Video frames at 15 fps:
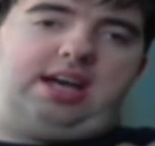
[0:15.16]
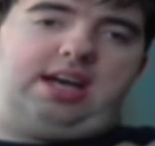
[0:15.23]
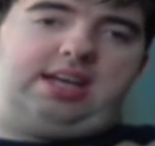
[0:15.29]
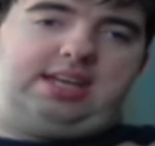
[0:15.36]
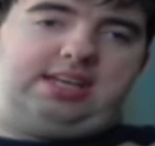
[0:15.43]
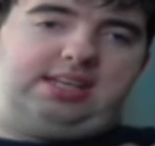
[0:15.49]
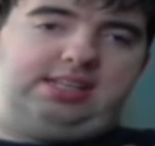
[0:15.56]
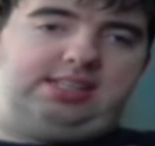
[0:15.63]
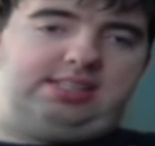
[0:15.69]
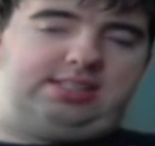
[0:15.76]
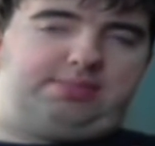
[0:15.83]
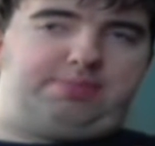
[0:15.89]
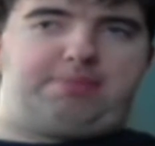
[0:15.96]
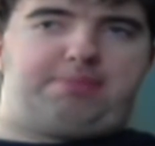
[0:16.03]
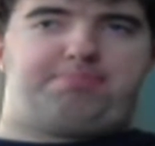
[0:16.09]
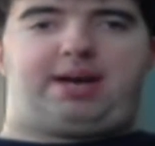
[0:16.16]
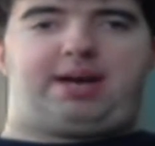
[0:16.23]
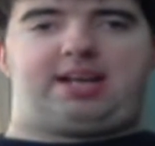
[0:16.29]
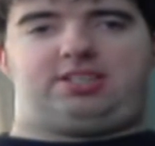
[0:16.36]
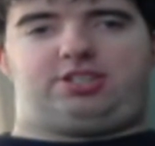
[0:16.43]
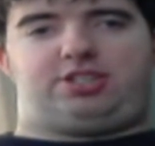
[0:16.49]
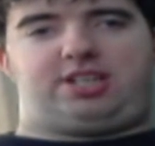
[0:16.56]
is a bit
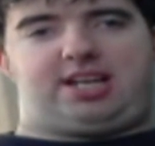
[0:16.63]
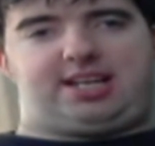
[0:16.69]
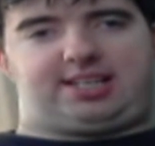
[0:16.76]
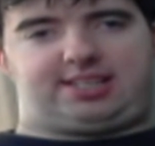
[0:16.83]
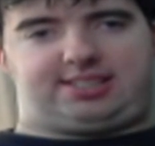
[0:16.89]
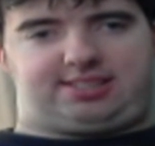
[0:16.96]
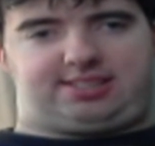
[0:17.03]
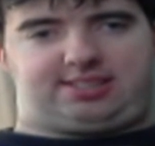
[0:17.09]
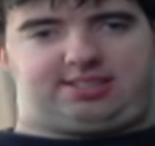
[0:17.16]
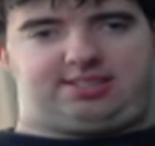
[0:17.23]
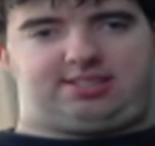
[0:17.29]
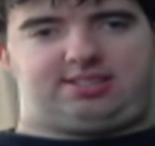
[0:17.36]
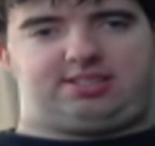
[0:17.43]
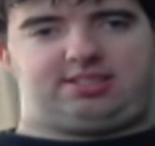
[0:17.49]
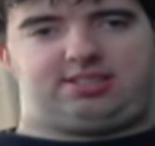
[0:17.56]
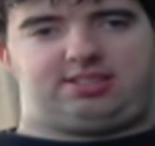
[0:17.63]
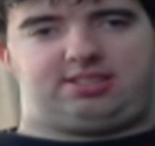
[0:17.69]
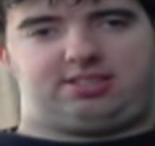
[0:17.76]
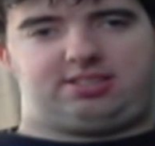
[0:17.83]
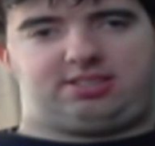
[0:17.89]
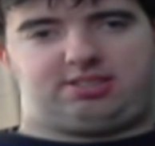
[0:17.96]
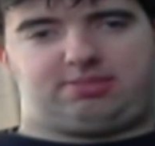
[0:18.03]
banjaxed,
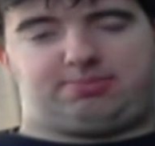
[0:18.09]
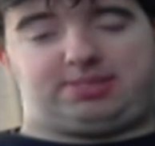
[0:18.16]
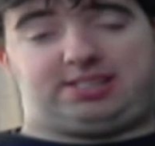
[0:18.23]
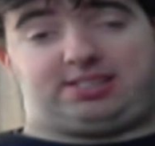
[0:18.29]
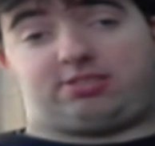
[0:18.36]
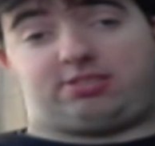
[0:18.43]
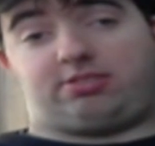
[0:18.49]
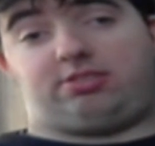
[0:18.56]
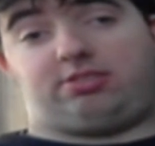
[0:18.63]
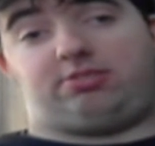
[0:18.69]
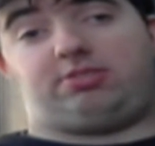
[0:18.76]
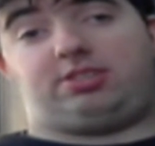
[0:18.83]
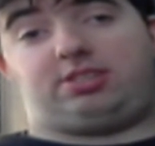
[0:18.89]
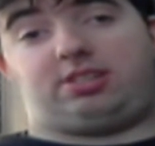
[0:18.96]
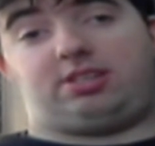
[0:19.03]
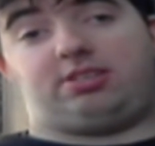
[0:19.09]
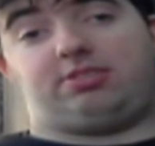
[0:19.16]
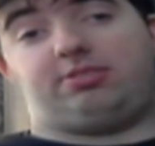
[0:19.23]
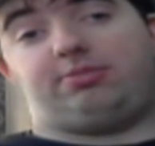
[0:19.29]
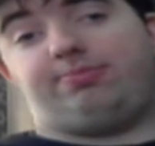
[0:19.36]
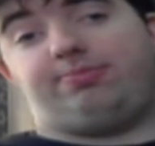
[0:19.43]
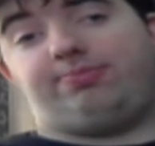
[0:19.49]
a bit screwed.
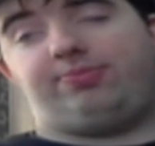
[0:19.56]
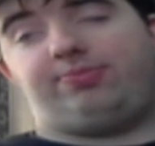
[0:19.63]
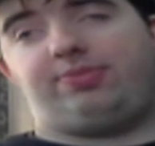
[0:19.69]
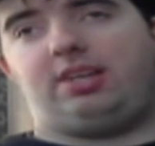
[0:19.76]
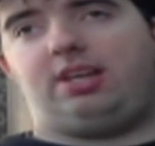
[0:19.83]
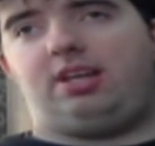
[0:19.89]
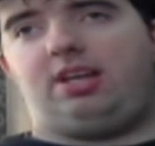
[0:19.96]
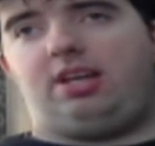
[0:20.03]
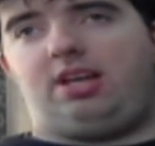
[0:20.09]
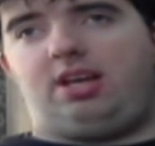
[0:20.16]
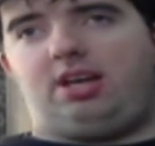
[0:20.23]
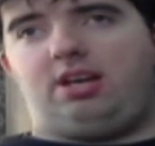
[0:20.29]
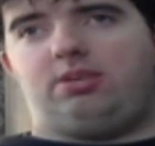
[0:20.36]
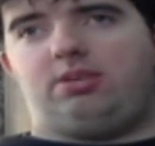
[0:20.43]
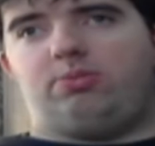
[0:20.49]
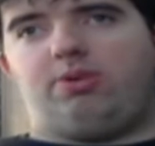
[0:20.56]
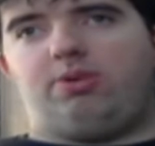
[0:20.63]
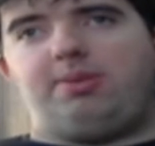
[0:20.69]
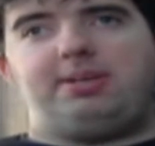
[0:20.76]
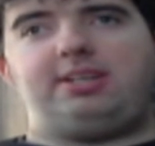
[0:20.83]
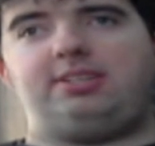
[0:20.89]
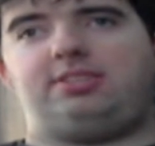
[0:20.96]
So what
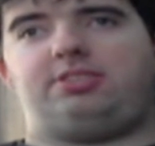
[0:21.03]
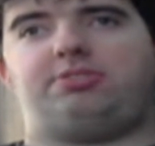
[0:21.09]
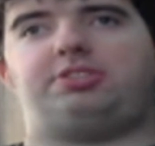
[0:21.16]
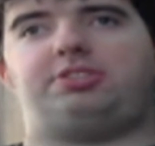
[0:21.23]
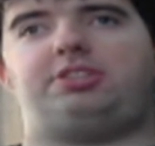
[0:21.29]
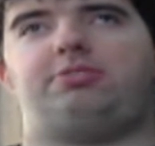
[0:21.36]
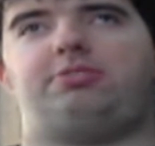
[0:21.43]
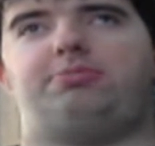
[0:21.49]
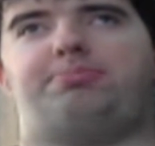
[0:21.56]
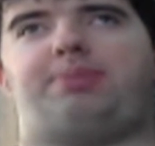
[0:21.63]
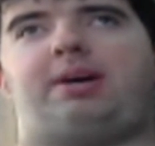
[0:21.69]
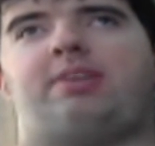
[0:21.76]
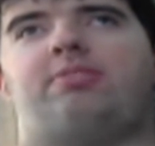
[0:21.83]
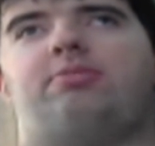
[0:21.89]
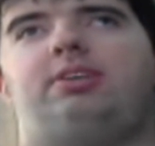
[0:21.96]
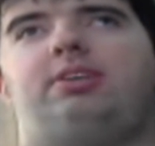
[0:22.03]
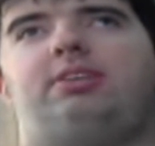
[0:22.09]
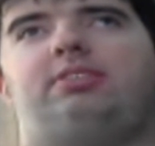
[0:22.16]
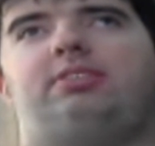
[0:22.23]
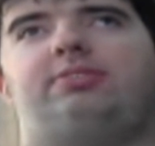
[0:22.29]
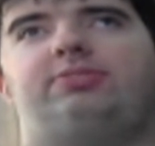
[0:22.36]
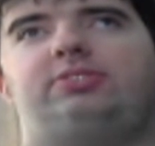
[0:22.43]
am I going to talk to you about?
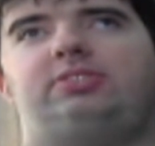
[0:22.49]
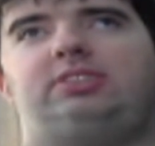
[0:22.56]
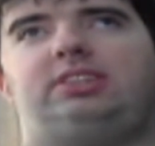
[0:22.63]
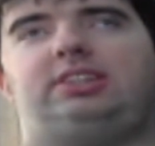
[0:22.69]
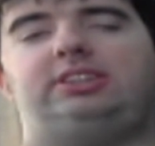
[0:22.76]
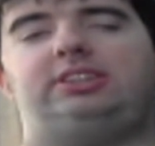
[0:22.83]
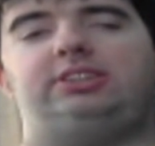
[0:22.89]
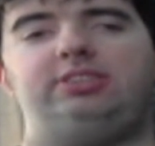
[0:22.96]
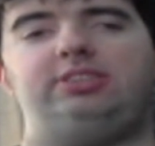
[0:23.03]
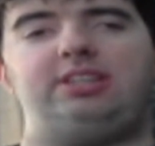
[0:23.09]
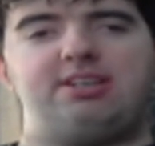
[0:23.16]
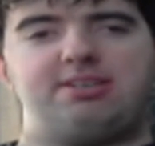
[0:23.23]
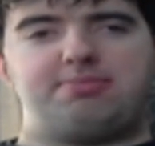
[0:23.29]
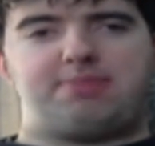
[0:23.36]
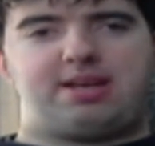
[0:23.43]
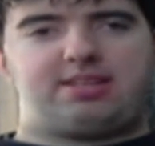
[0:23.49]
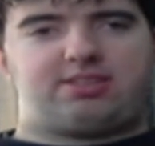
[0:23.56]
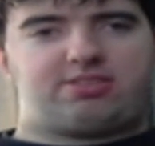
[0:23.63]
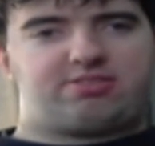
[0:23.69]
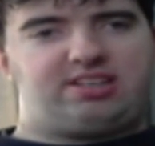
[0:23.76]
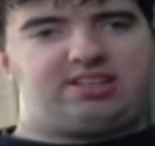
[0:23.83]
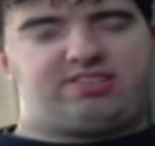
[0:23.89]
Well, I saw the Iron Man
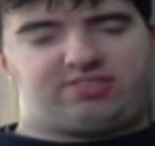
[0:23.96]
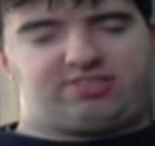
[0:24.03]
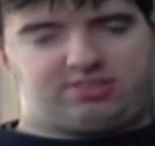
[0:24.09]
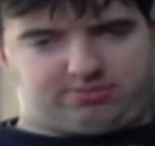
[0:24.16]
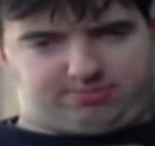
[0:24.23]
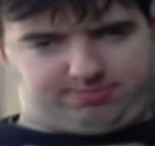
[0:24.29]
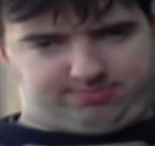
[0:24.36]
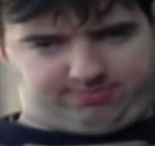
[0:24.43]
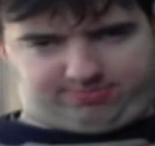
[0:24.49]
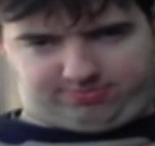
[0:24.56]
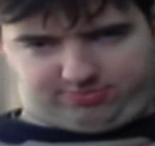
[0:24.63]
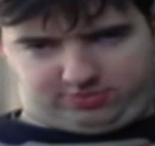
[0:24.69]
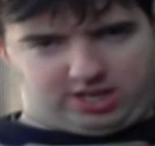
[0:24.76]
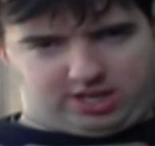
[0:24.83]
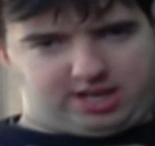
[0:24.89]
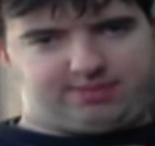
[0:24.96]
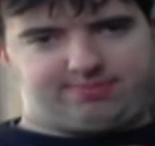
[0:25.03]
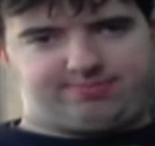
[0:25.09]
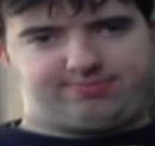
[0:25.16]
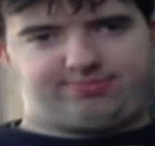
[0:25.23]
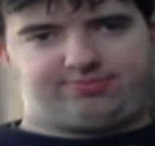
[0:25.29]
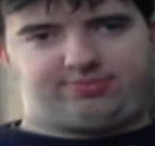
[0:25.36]
3 film, right?
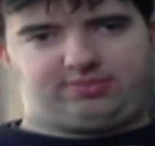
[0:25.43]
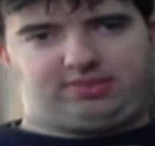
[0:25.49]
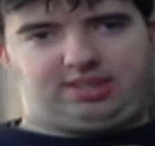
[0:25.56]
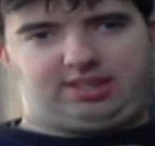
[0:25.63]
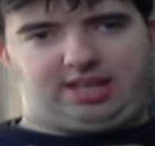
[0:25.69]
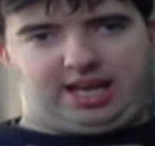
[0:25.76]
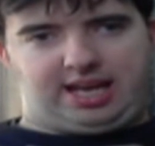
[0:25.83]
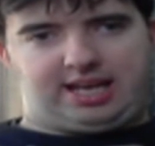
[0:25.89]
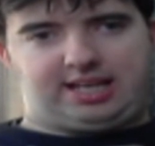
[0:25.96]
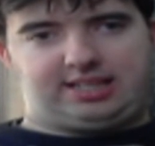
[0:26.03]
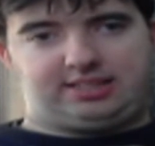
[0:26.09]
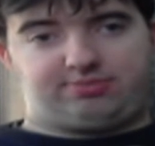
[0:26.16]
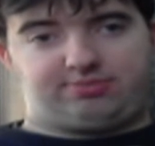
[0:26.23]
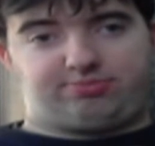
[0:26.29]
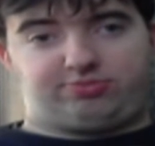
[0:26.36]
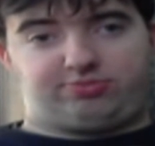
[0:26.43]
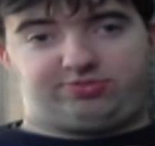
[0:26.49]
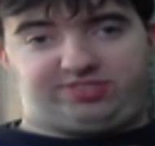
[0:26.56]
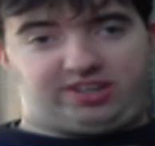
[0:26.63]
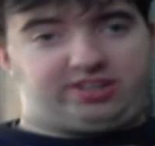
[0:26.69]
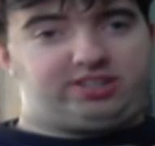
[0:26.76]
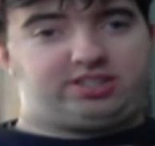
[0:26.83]
And
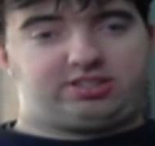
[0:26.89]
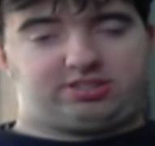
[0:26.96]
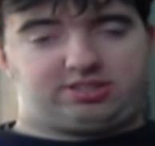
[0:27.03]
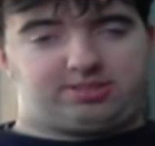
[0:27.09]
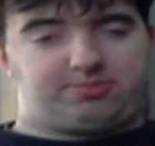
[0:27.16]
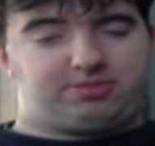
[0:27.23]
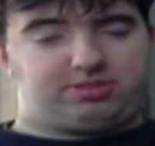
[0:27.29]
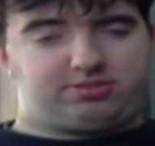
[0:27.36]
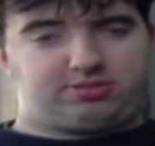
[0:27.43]
very good. I